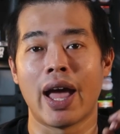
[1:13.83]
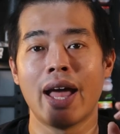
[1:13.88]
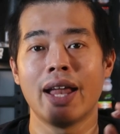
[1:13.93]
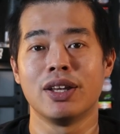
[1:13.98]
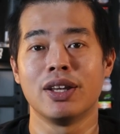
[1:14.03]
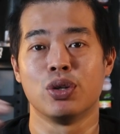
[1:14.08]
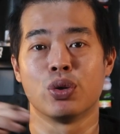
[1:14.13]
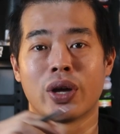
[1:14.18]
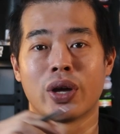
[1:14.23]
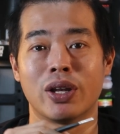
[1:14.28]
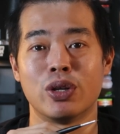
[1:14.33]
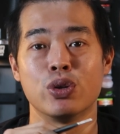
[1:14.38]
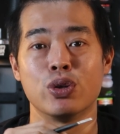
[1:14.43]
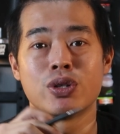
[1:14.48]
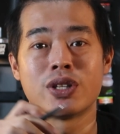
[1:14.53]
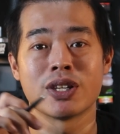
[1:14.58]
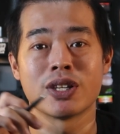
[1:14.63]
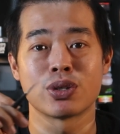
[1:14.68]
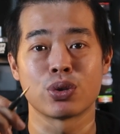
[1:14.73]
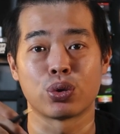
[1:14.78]
And you can
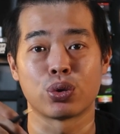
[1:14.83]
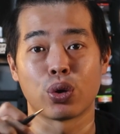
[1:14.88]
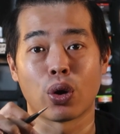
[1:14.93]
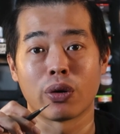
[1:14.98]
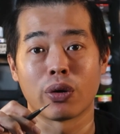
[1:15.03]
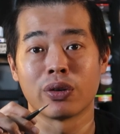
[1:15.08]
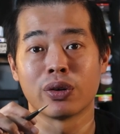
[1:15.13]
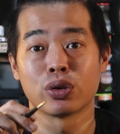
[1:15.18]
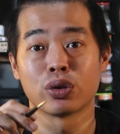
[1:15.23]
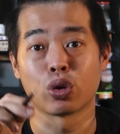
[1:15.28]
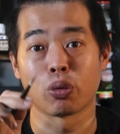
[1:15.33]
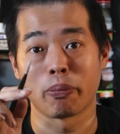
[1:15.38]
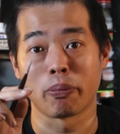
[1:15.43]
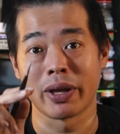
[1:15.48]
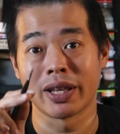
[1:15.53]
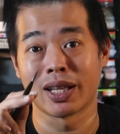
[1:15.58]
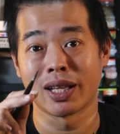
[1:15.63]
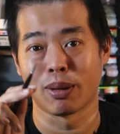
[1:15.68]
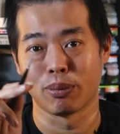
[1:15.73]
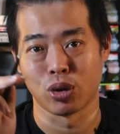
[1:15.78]
use this tutorial to
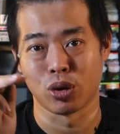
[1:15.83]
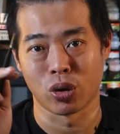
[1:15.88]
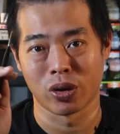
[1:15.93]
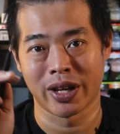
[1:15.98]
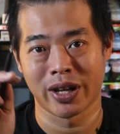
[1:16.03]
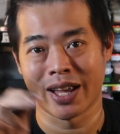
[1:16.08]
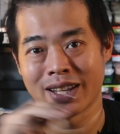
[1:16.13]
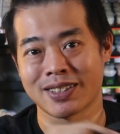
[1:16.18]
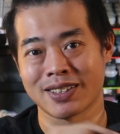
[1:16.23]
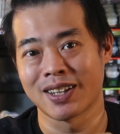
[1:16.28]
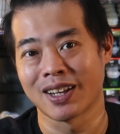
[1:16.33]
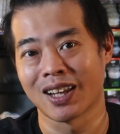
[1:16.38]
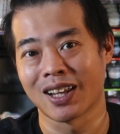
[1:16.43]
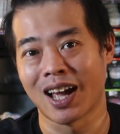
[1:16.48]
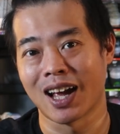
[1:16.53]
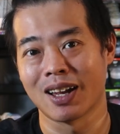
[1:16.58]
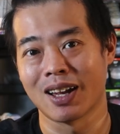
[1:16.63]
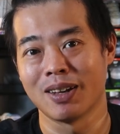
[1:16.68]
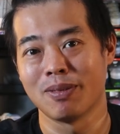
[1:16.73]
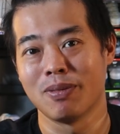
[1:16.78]
paint up your
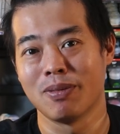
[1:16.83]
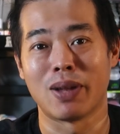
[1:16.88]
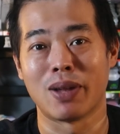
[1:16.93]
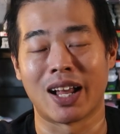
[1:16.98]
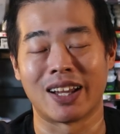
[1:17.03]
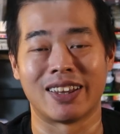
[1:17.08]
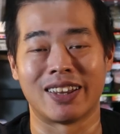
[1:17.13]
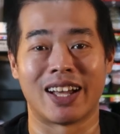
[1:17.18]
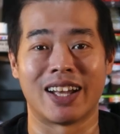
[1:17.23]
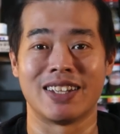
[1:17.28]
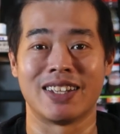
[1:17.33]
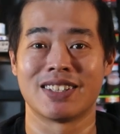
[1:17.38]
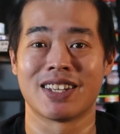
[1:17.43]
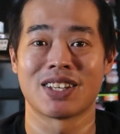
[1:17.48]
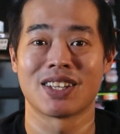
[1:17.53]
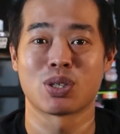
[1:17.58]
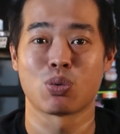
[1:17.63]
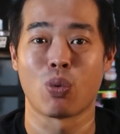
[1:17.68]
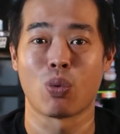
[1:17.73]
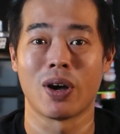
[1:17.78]
Kastelai Blood Knights
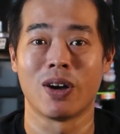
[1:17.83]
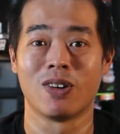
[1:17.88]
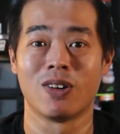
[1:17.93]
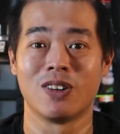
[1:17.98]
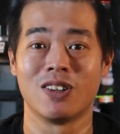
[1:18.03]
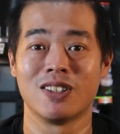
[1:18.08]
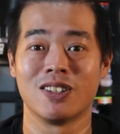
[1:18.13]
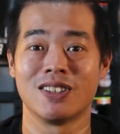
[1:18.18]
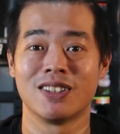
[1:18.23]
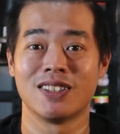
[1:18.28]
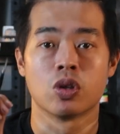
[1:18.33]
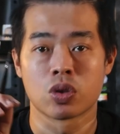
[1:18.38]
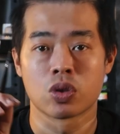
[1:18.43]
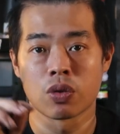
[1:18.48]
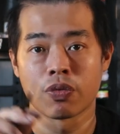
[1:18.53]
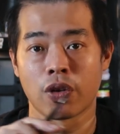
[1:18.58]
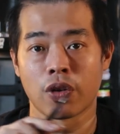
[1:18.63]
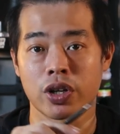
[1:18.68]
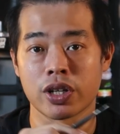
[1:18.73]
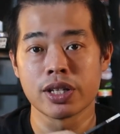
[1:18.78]
as well.
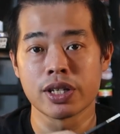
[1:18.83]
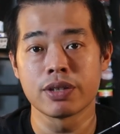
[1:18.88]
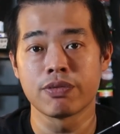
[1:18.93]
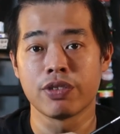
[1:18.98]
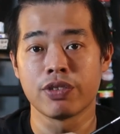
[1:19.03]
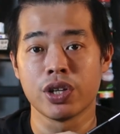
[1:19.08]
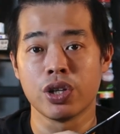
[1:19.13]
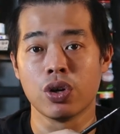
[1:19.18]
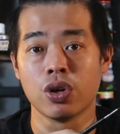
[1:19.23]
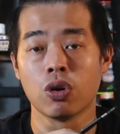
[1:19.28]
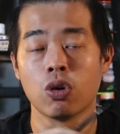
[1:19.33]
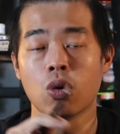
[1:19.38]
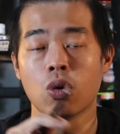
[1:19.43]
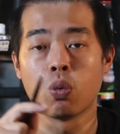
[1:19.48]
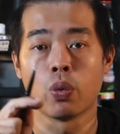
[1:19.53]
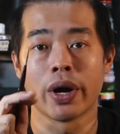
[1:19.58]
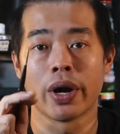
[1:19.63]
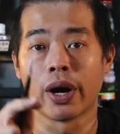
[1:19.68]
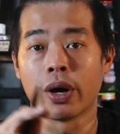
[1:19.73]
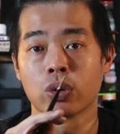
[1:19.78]
So for this video,
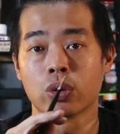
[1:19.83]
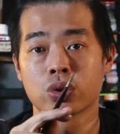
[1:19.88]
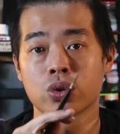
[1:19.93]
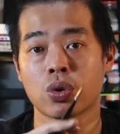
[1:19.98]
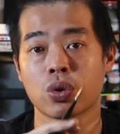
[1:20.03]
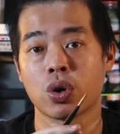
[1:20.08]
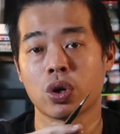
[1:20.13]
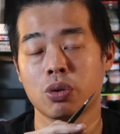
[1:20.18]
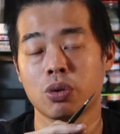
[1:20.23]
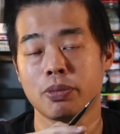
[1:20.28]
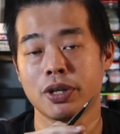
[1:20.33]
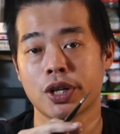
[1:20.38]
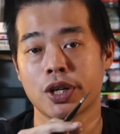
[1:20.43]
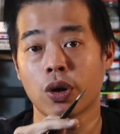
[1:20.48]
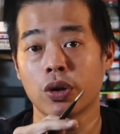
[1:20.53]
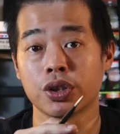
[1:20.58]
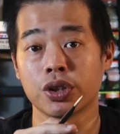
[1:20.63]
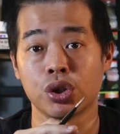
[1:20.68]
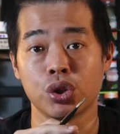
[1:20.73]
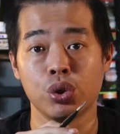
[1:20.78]
we are also going to be
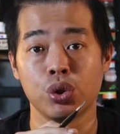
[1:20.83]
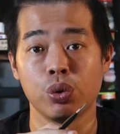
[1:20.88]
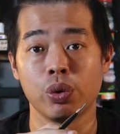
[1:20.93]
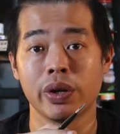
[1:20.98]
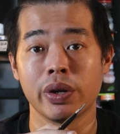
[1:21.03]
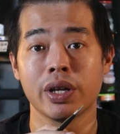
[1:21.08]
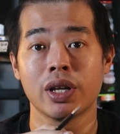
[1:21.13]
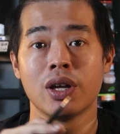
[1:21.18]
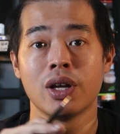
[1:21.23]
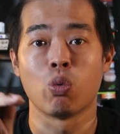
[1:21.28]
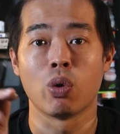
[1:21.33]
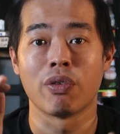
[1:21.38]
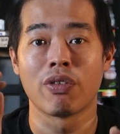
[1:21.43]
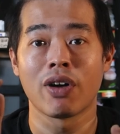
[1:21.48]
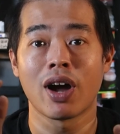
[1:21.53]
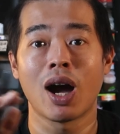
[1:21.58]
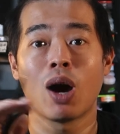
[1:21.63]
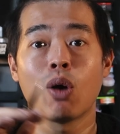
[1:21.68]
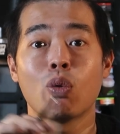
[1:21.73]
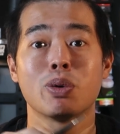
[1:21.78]
continuing with
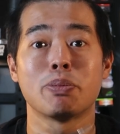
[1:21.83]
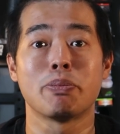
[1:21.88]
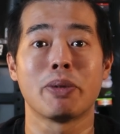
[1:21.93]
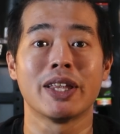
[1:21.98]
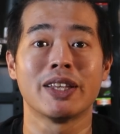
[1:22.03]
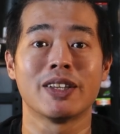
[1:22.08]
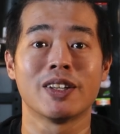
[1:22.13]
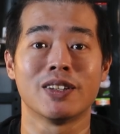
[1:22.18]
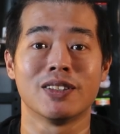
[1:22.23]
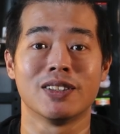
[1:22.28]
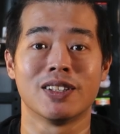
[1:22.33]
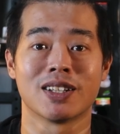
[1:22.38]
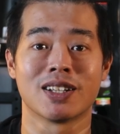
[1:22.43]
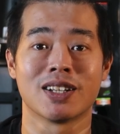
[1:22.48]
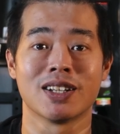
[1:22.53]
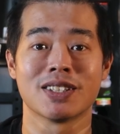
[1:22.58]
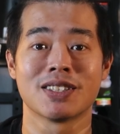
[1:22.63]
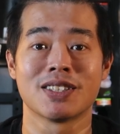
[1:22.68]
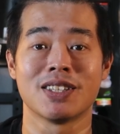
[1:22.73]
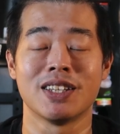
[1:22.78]
how we painted the
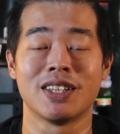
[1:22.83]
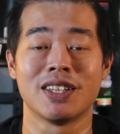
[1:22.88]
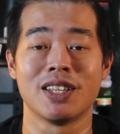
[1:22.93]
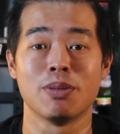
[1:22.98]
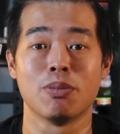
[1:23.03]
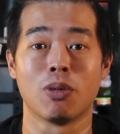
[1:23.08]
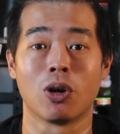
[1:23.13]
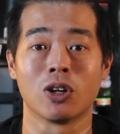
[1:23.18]
Cursed City